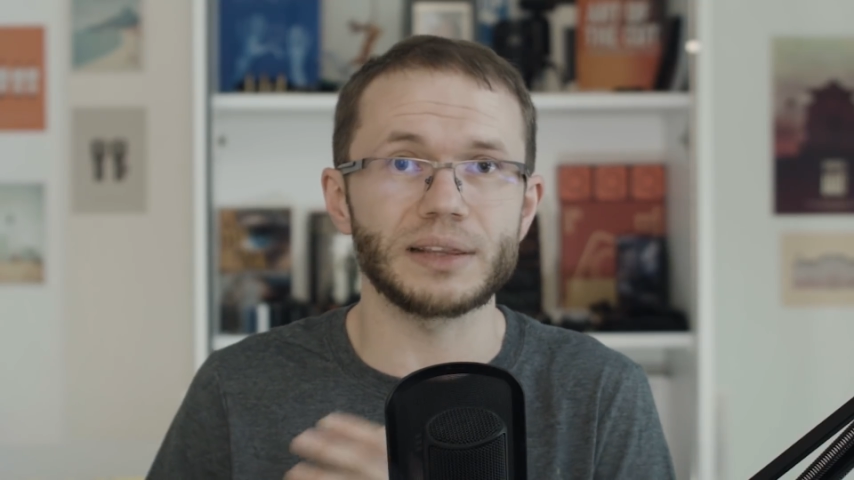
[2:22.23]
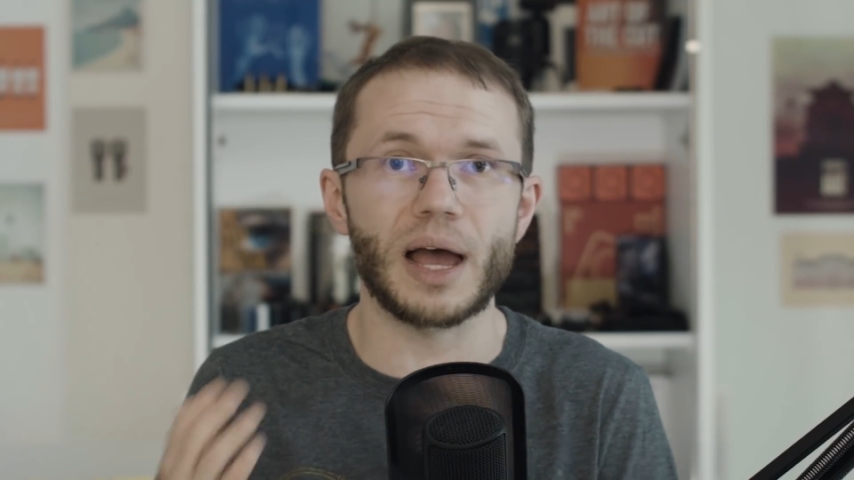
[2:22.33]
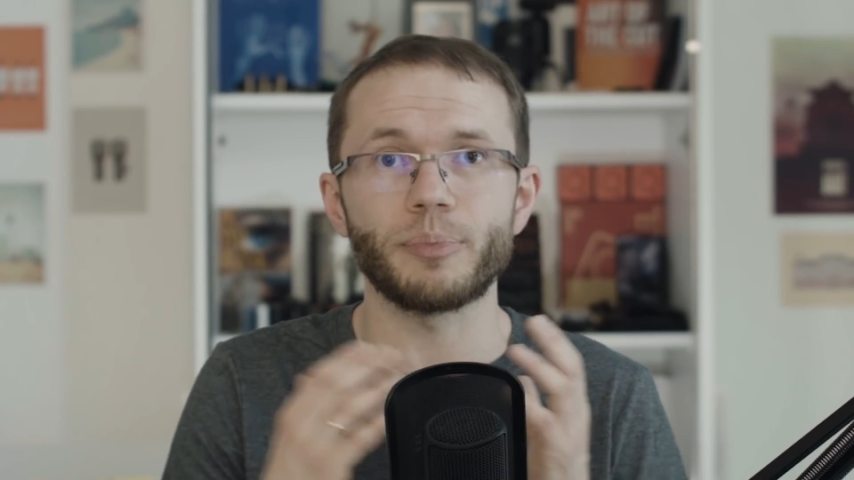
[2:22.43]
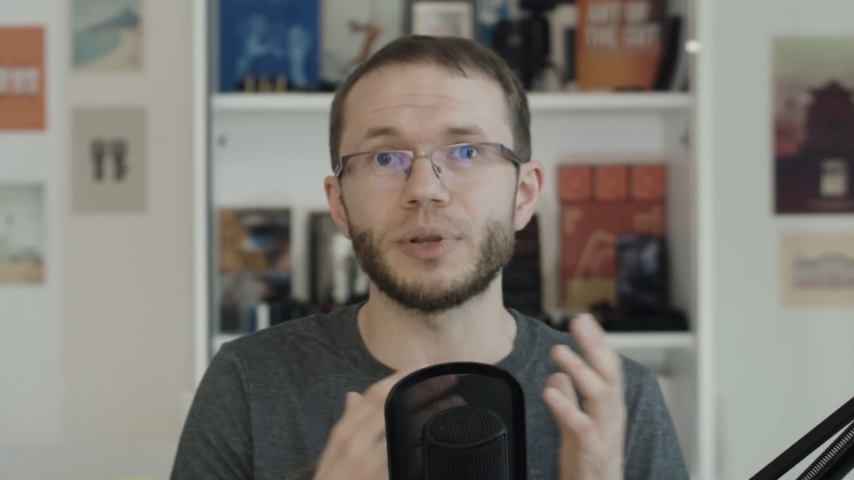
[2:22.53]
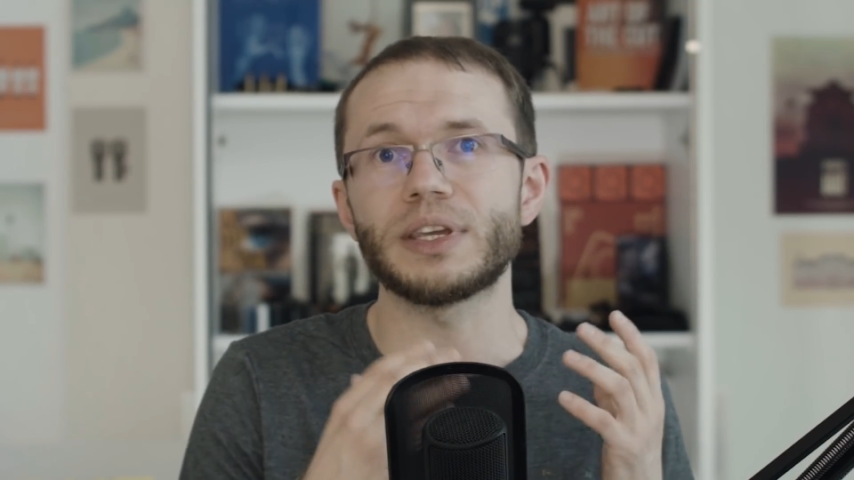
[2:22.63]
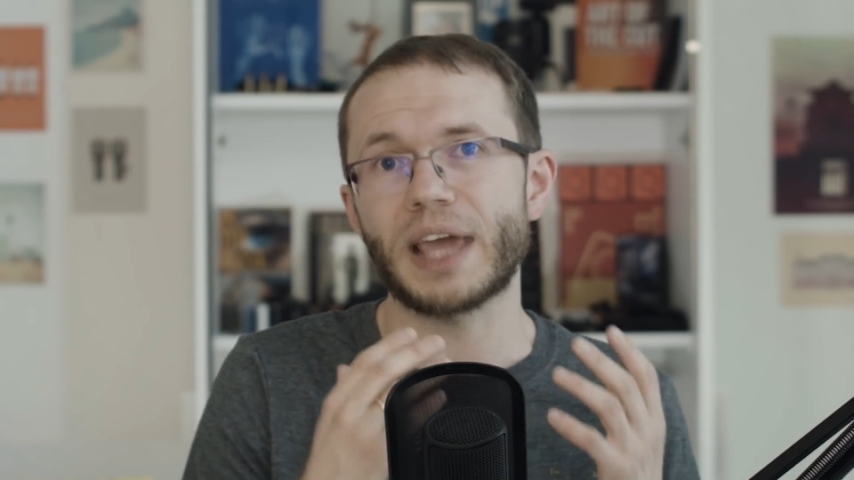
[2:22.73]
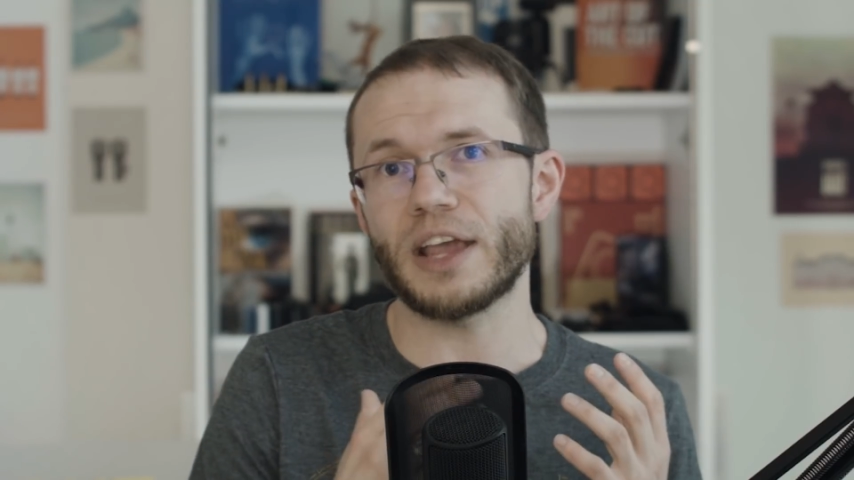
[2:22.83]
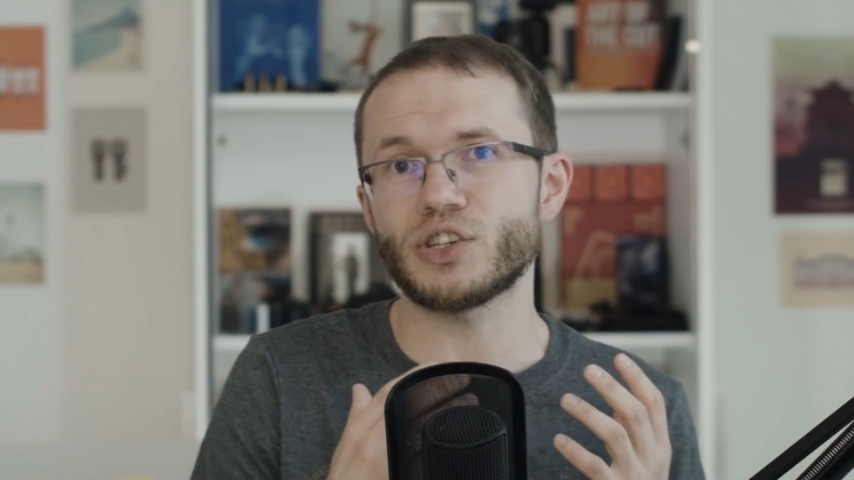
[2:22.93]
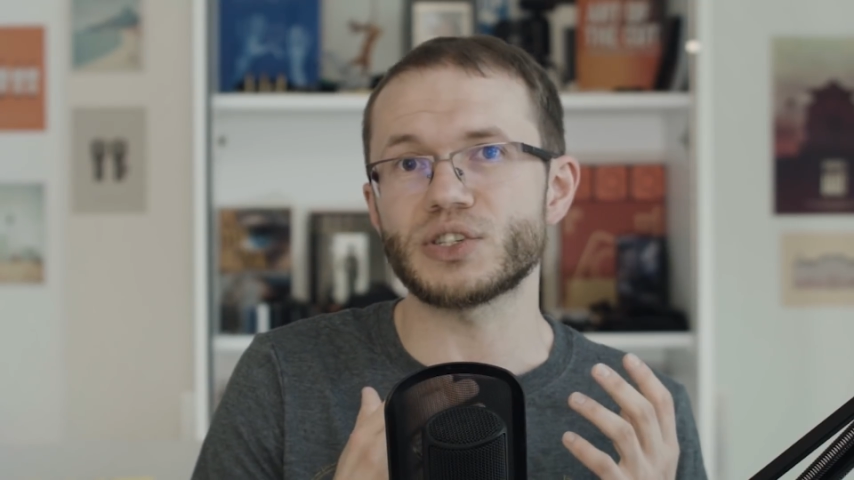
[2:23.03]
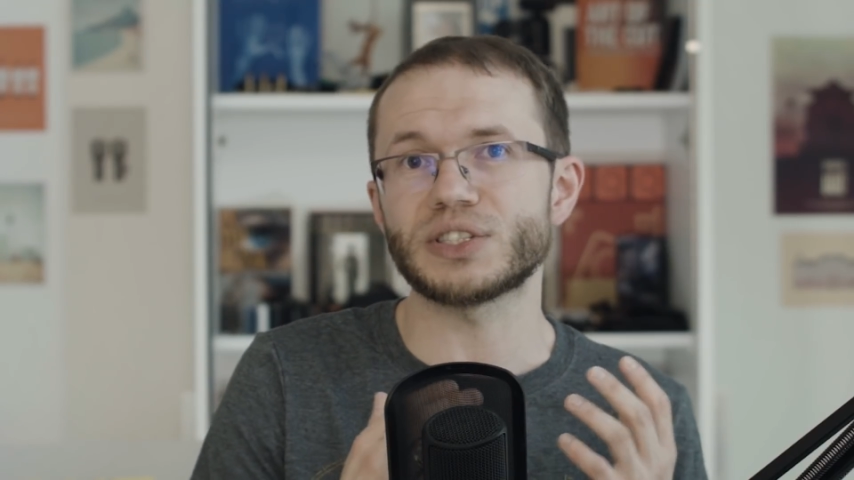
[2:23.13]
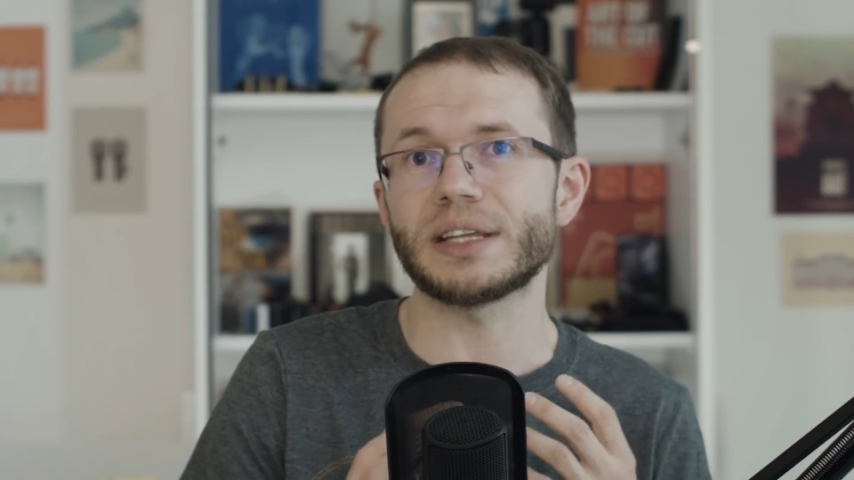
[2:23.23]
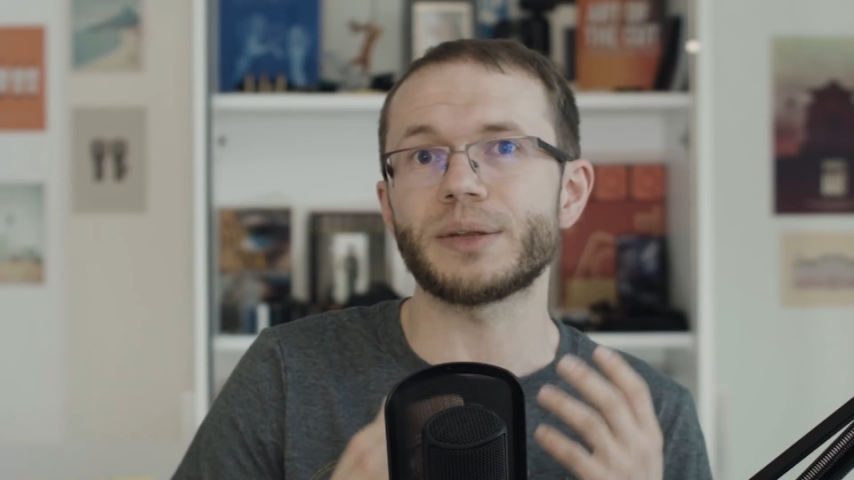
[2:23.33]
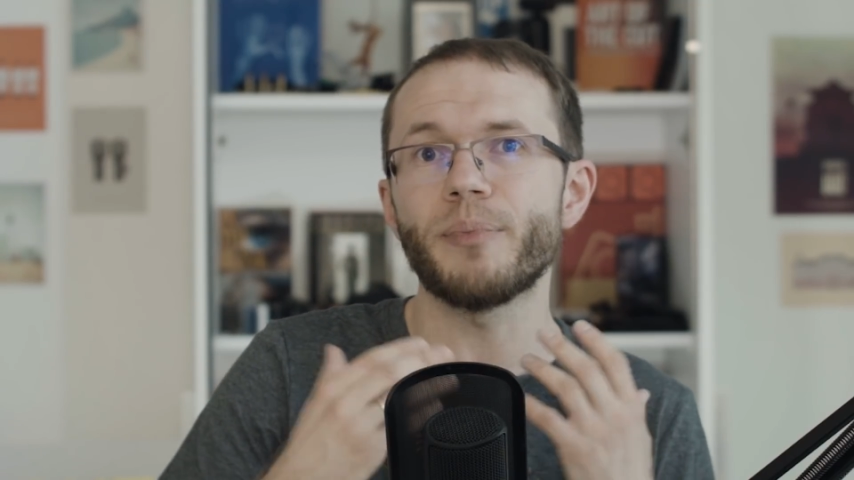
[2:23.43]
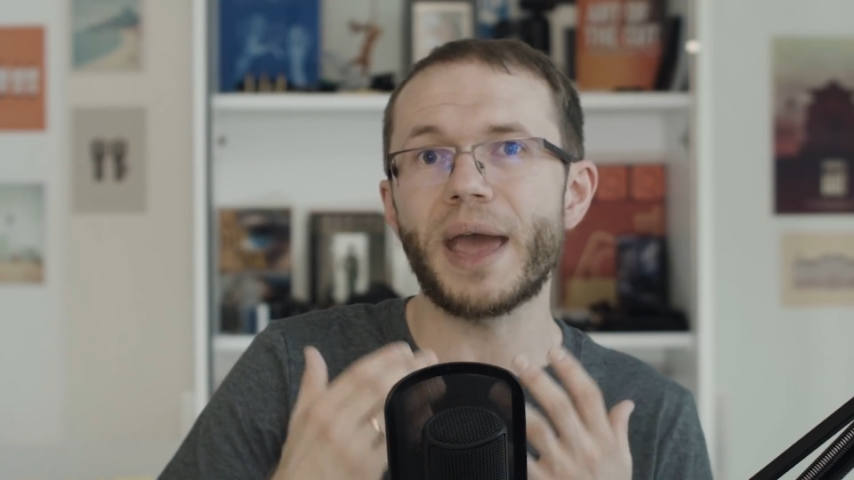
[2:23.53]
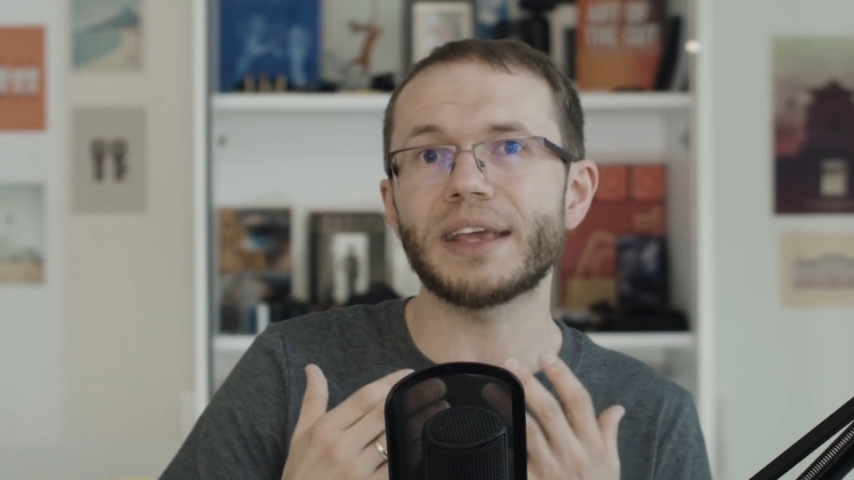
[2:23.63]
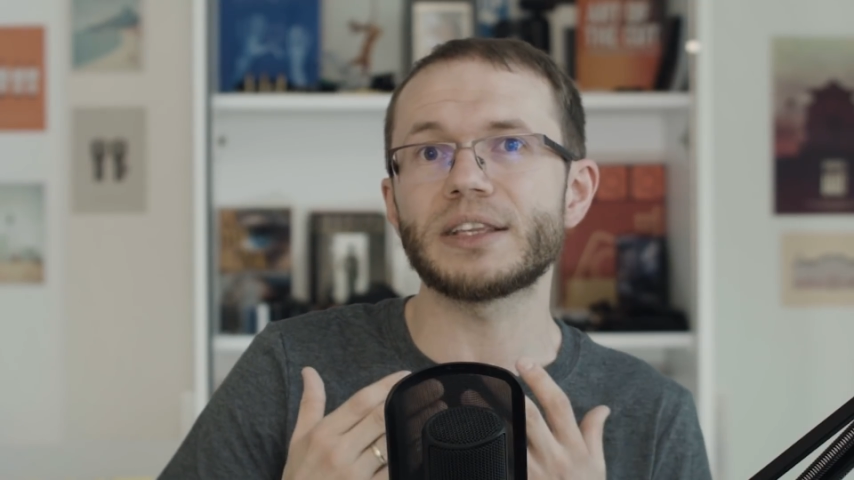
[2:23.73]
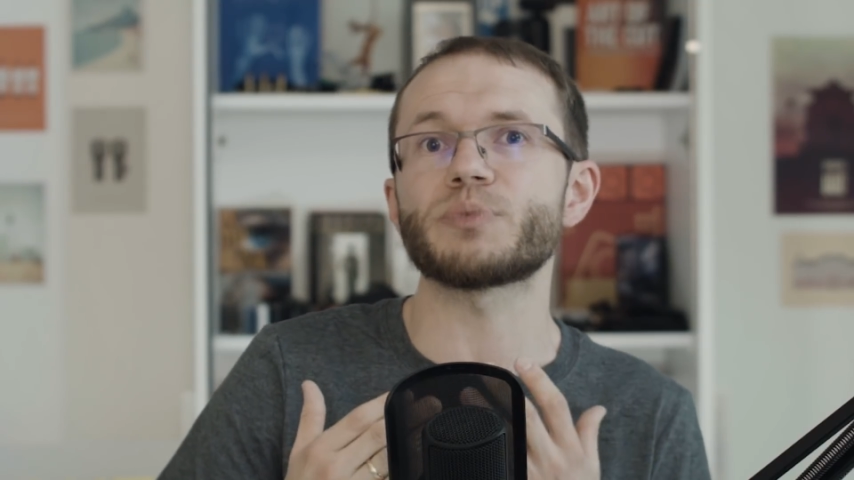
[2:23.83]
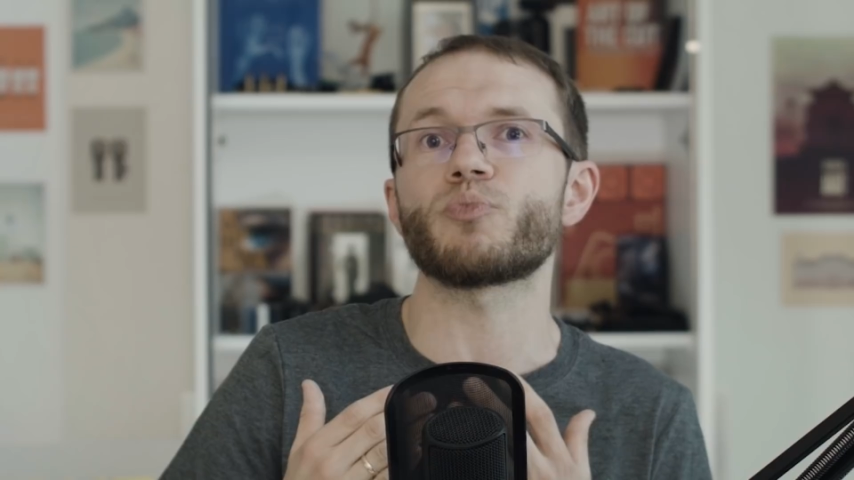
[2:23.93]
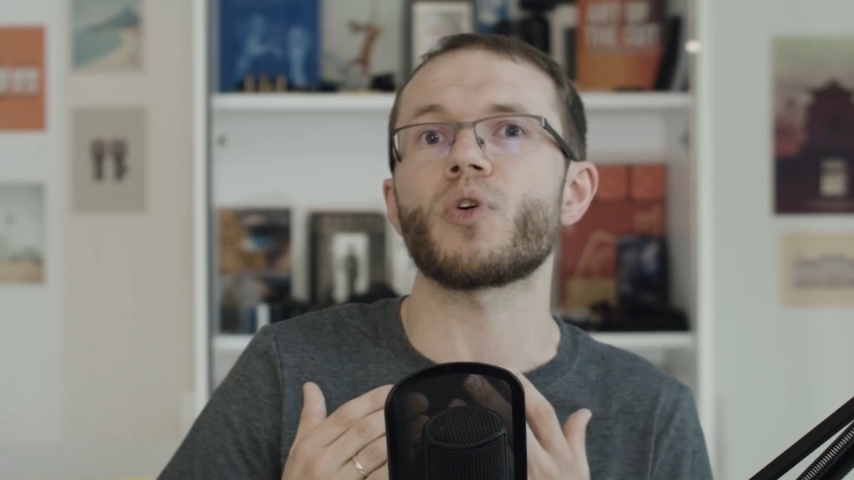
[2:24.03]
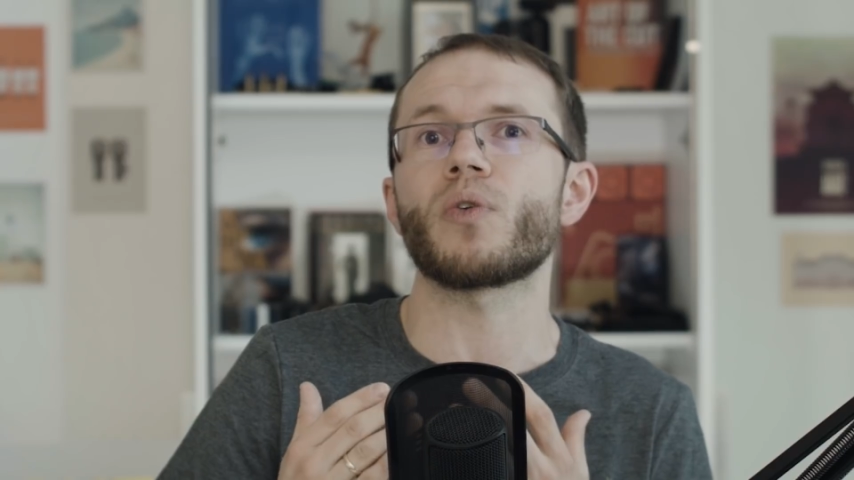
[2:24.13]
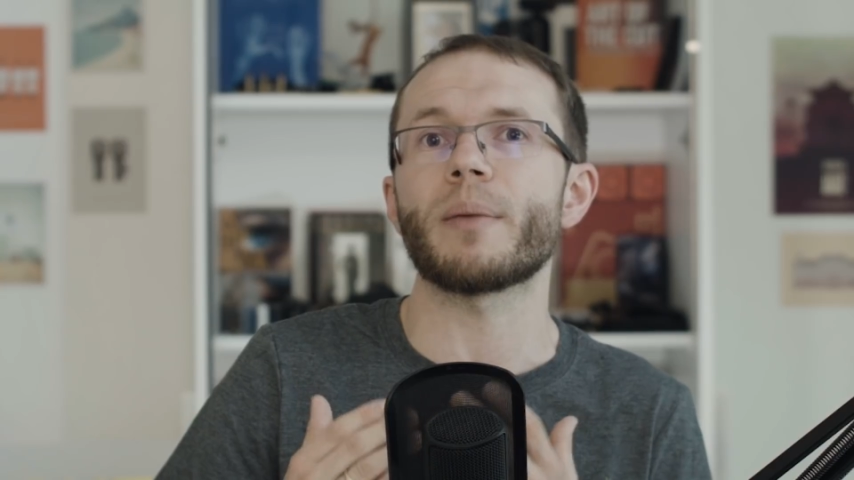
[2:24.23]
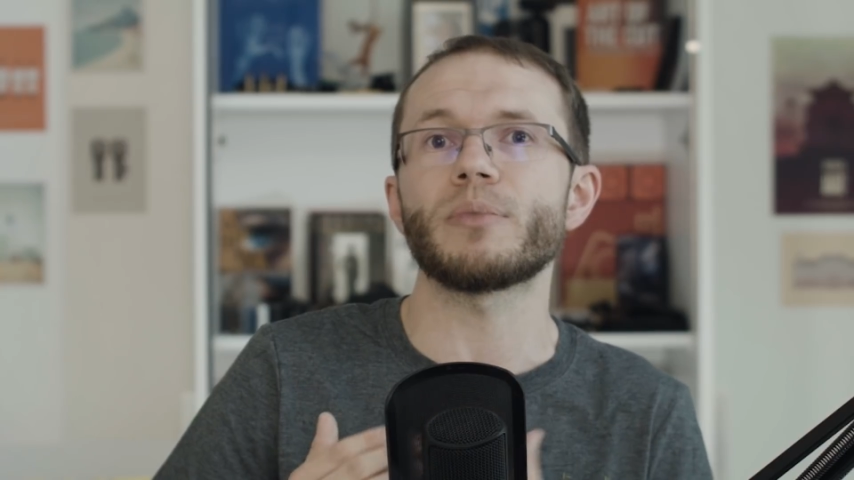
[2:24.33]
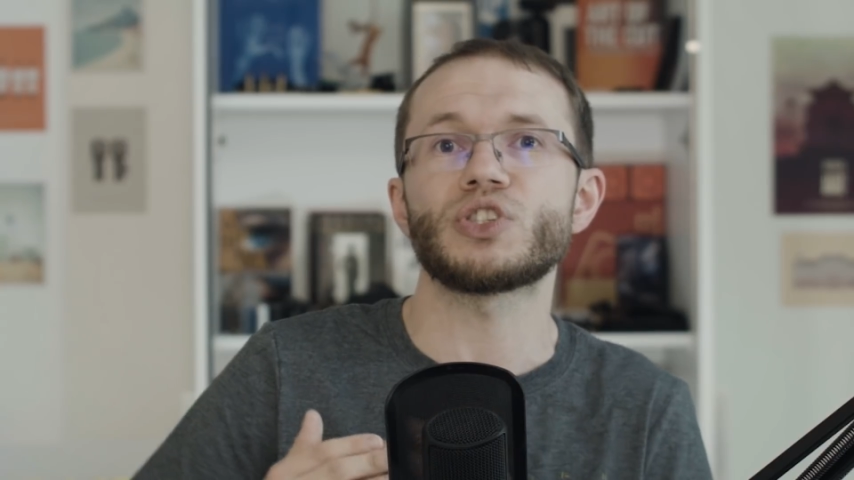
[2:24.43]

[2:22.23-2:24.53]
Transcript: and applications that make this program